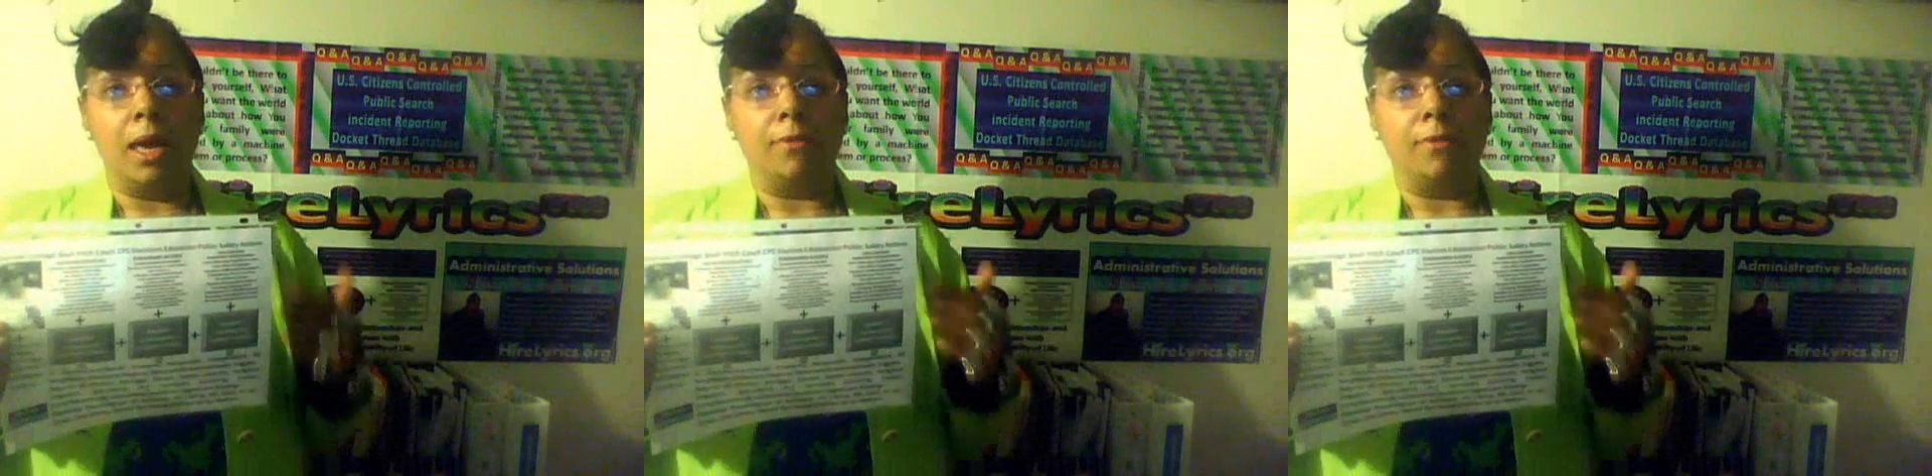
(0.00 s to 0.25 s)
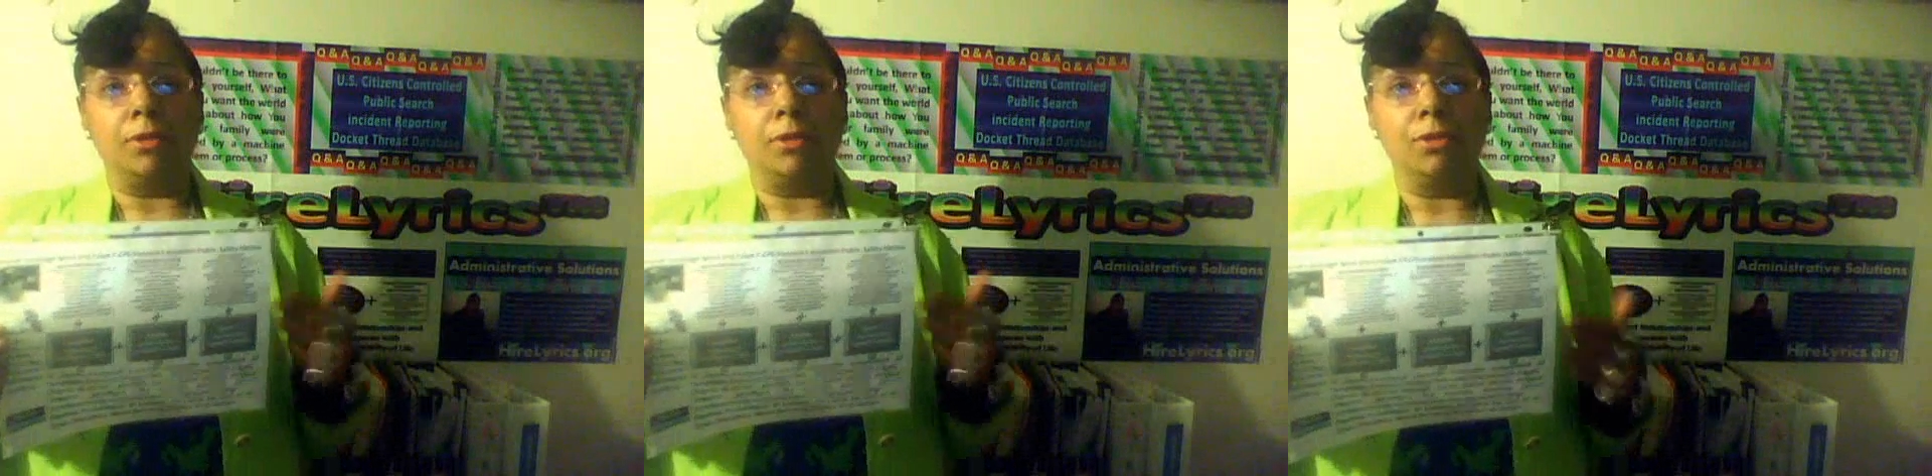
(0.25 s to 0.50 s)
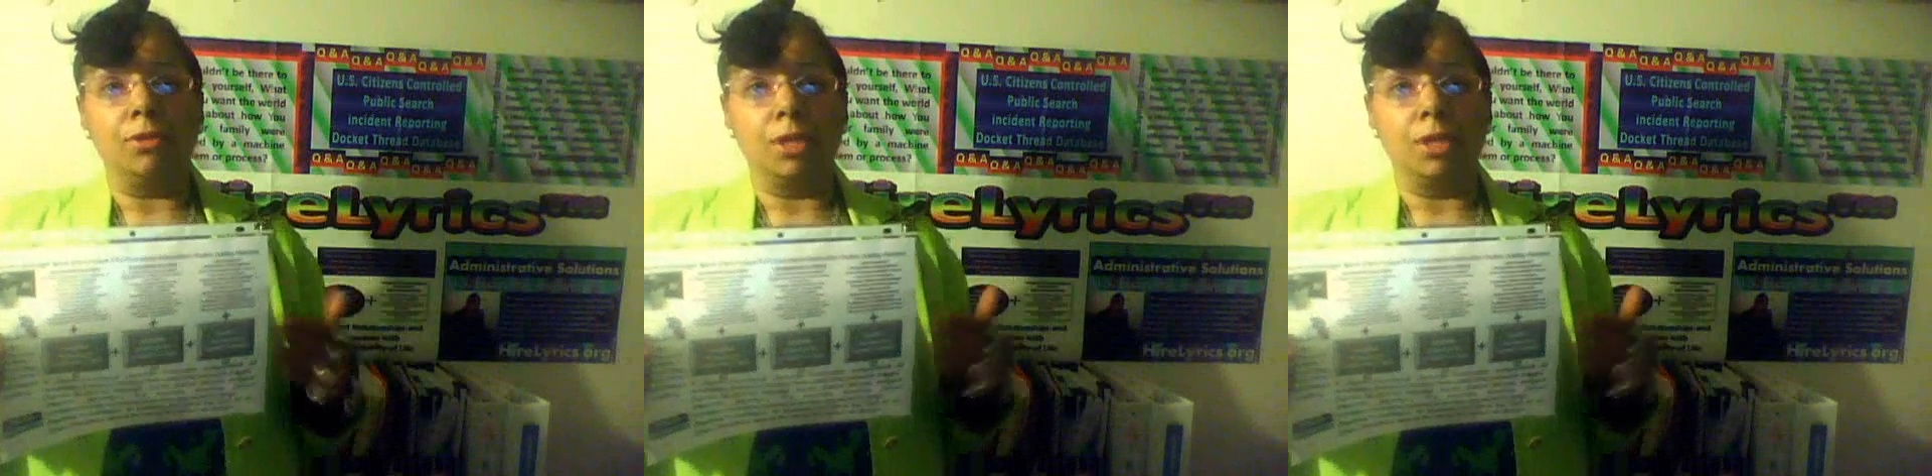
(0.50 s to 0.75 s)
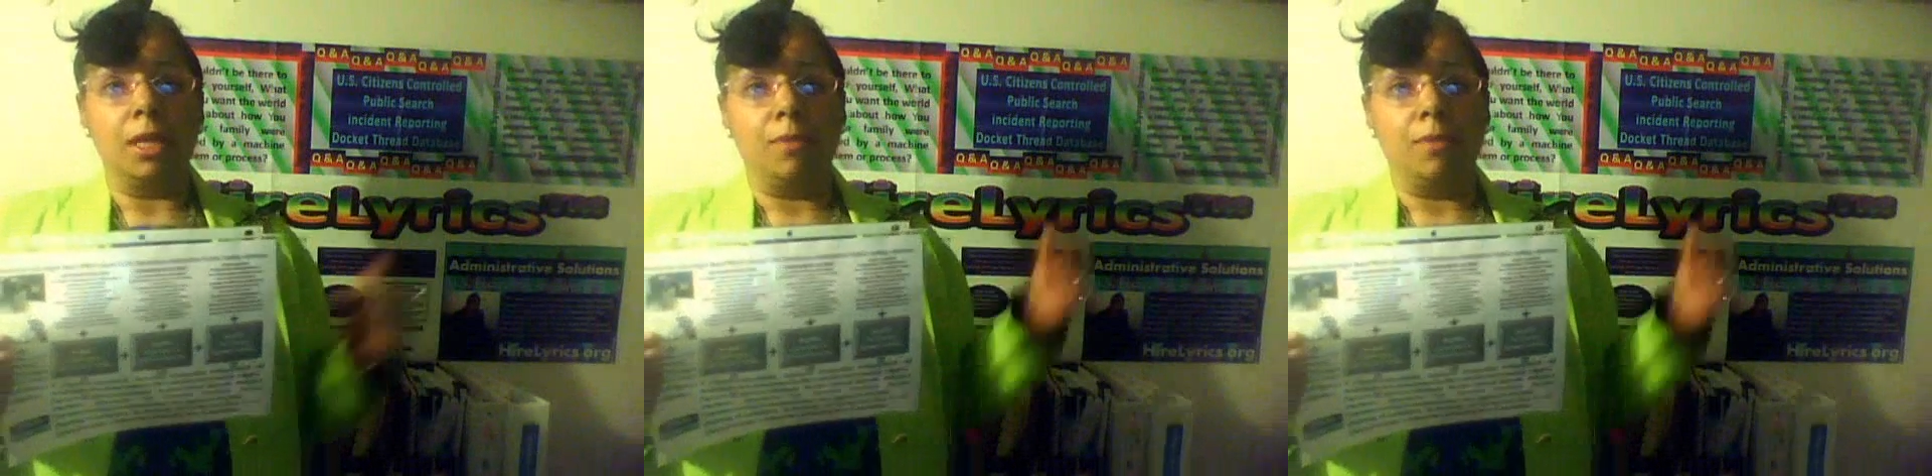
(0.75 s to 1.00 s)
evolution,
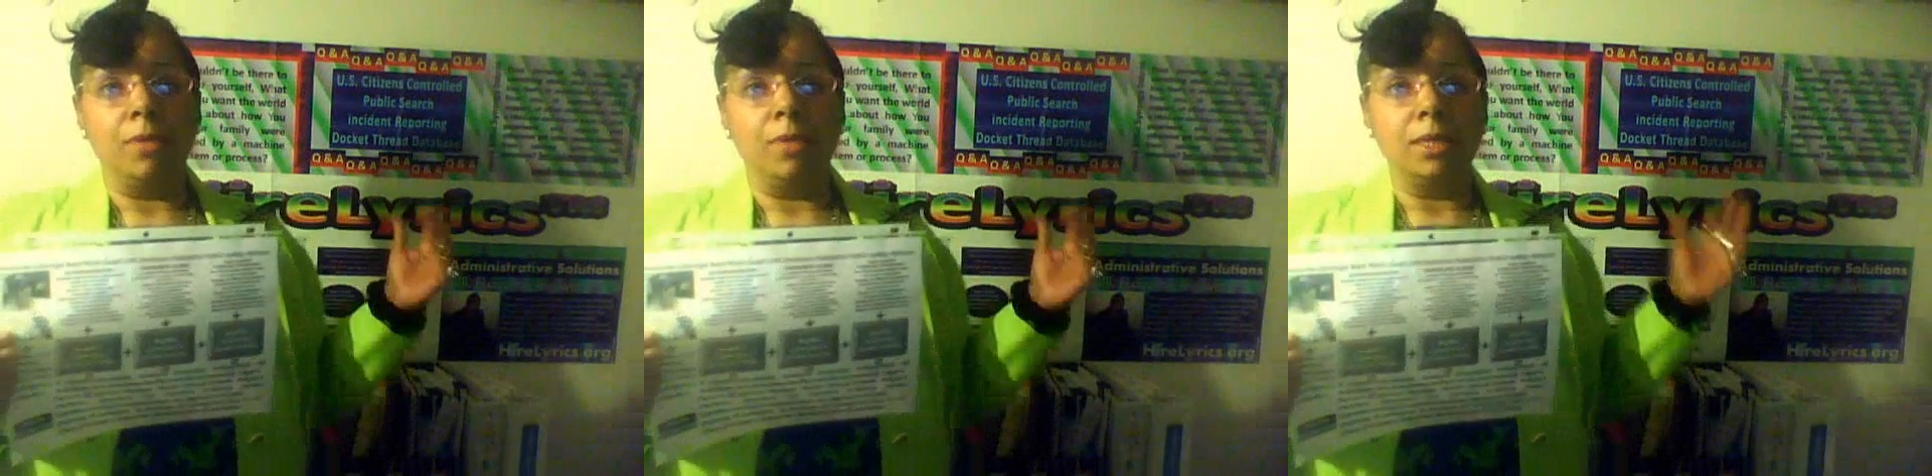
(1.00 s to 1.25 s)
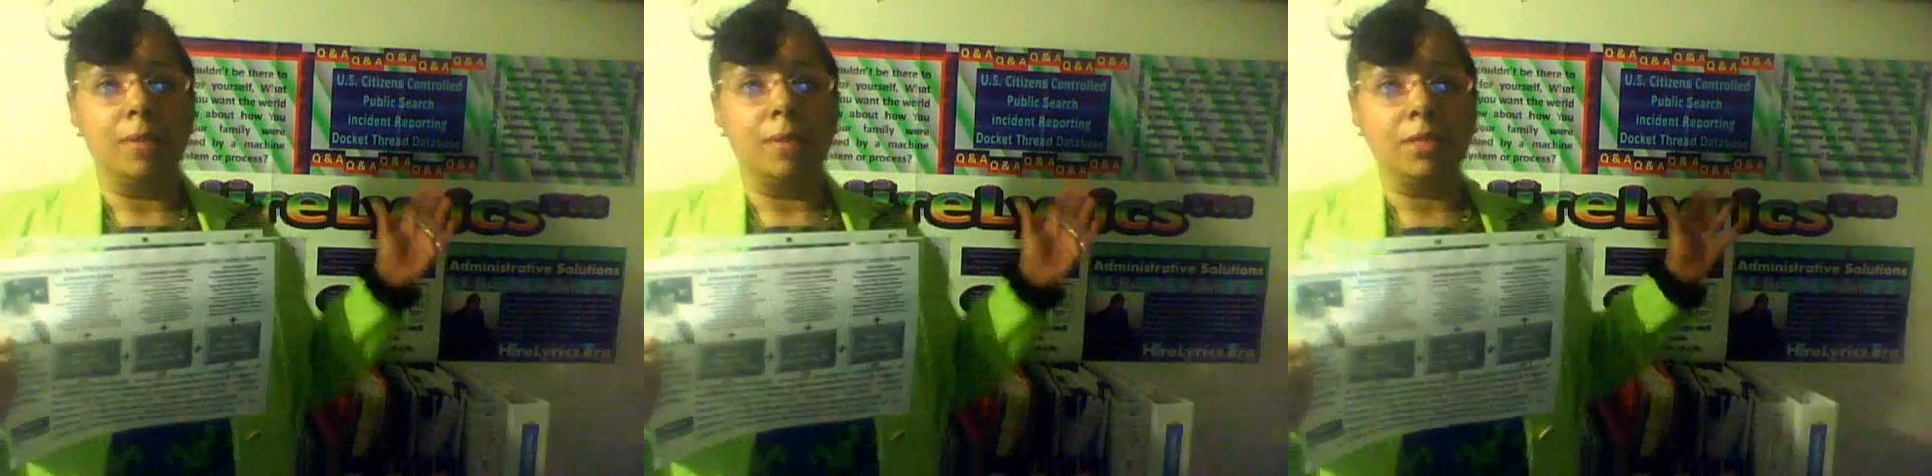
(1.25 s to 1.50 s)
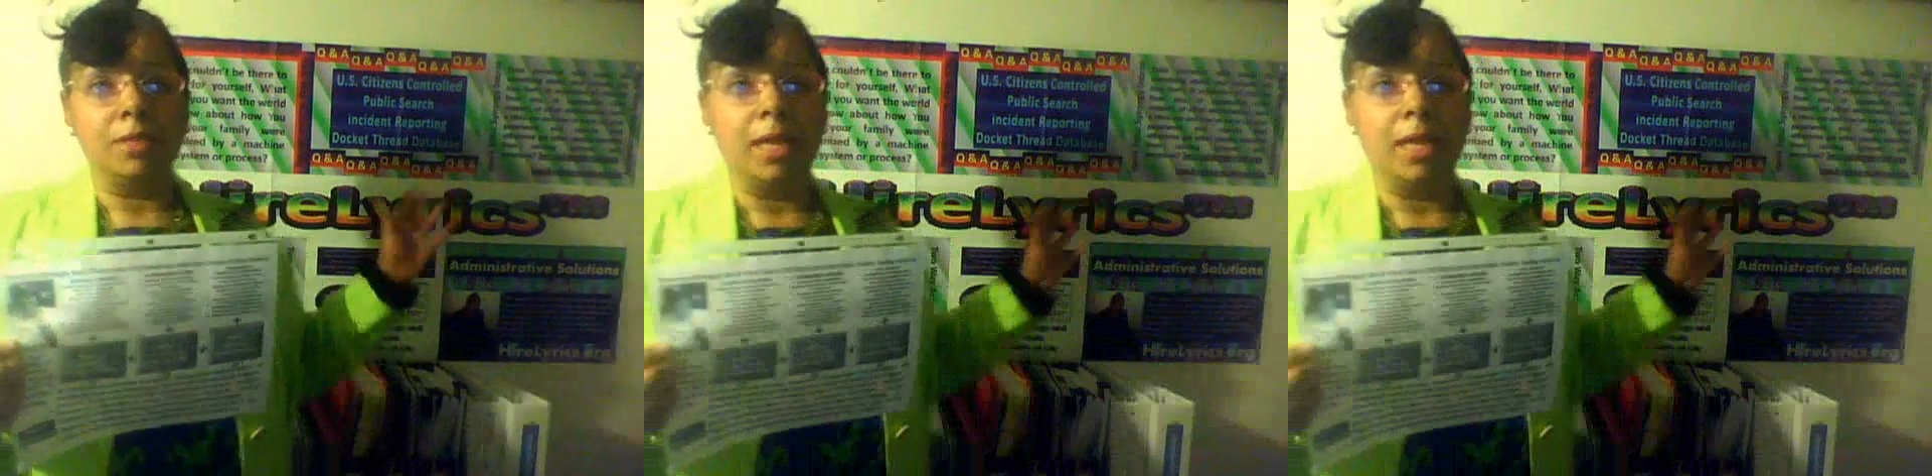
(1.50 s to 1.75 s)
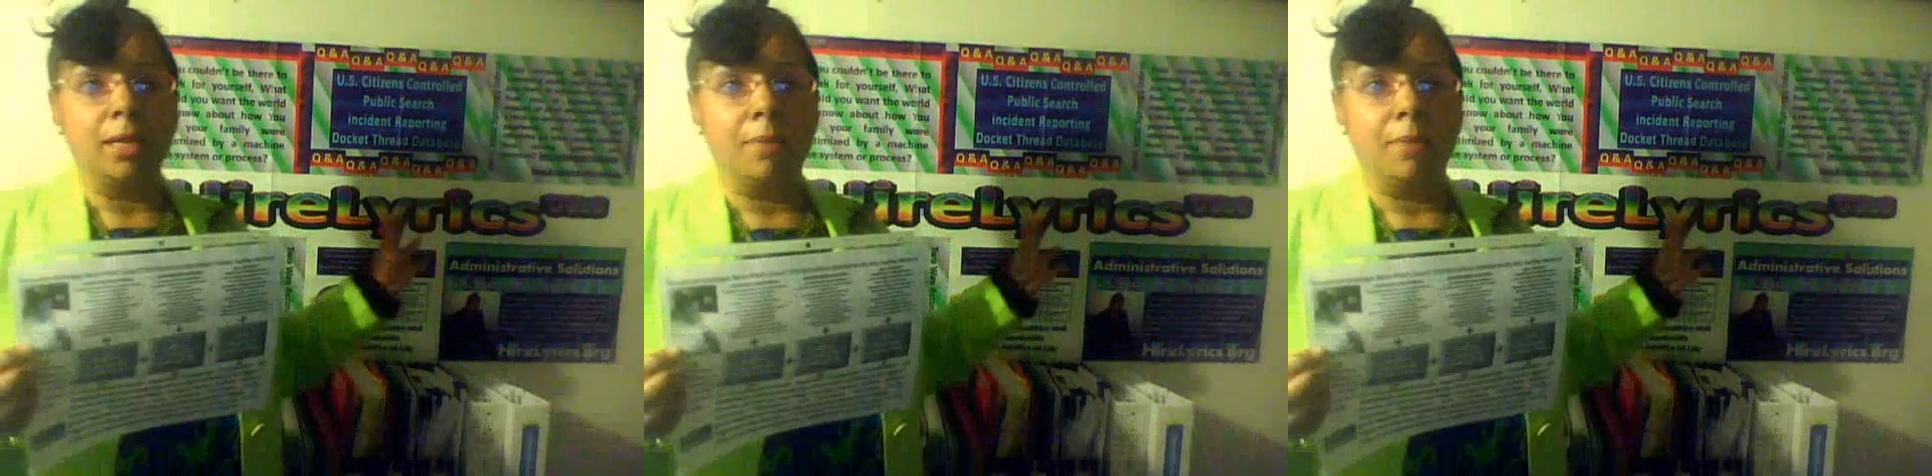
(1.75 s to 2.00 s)
and the reason I'm
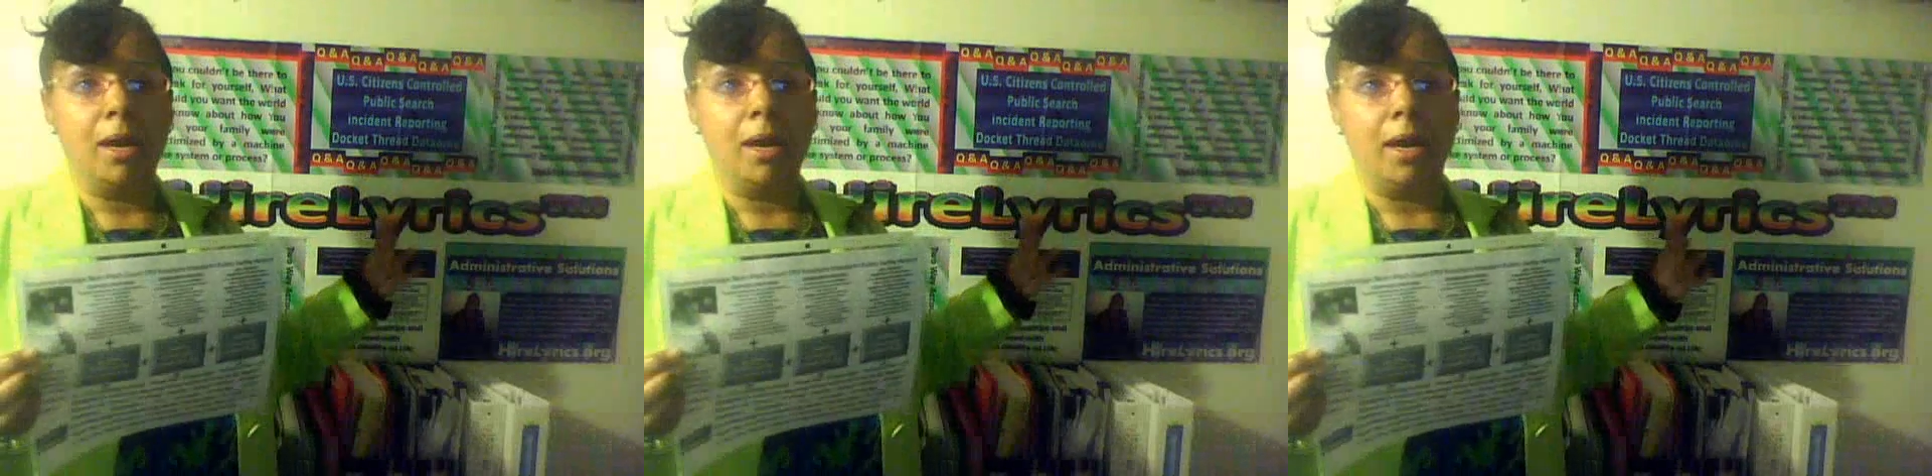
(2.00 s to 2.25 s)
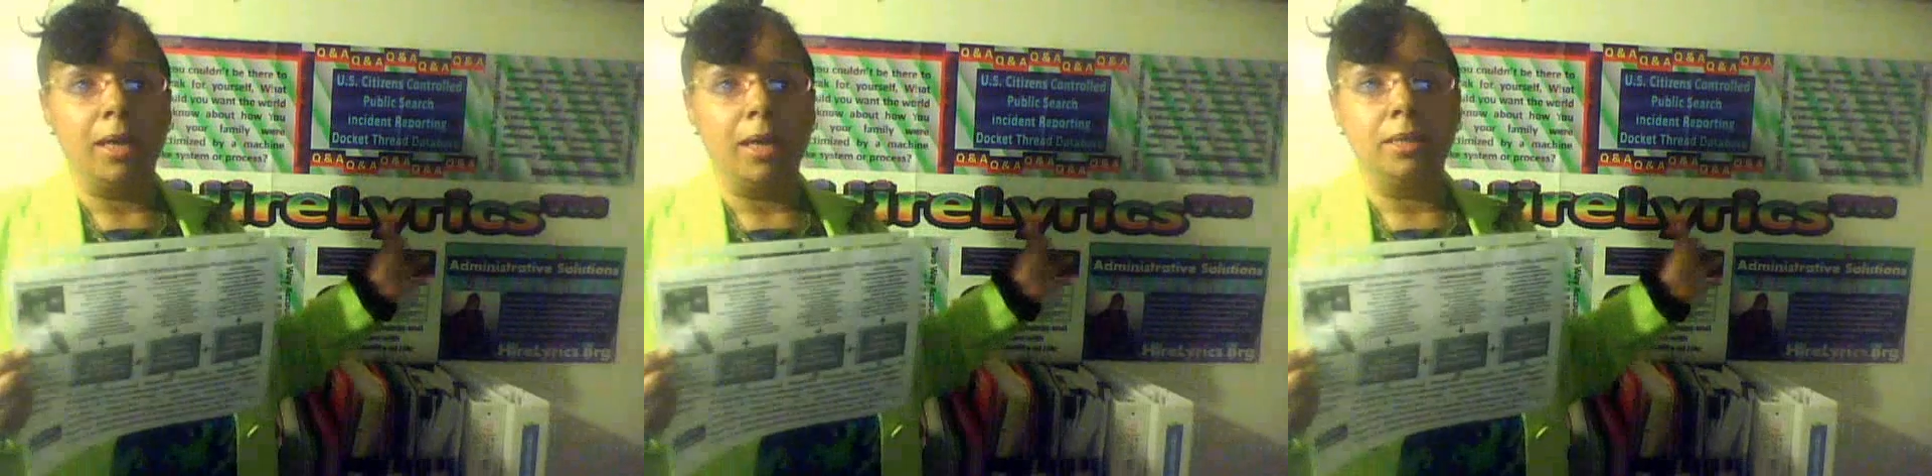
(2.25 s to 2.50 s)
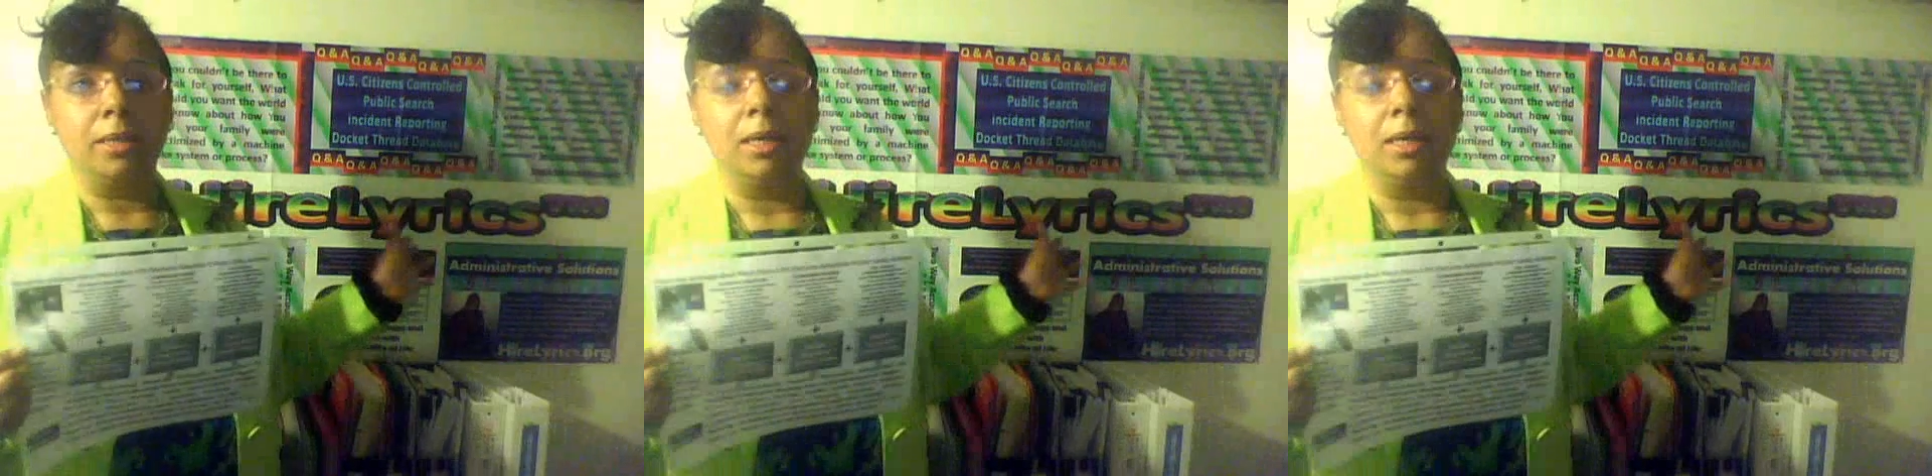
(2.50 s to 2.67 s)
standing behind